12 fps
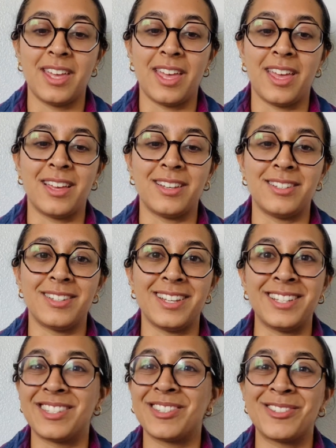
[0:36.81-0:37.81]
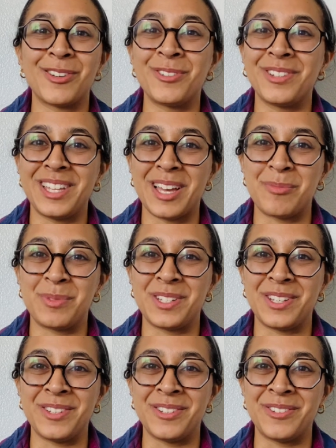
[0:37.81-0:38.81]
and it's totally up to
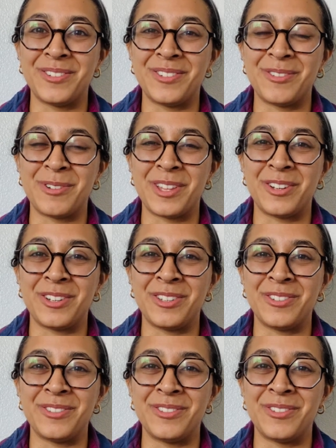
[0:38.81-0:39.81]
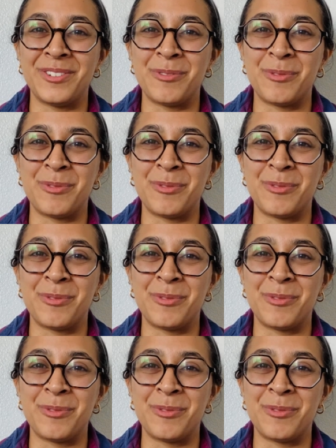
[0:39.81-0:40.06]
you whether you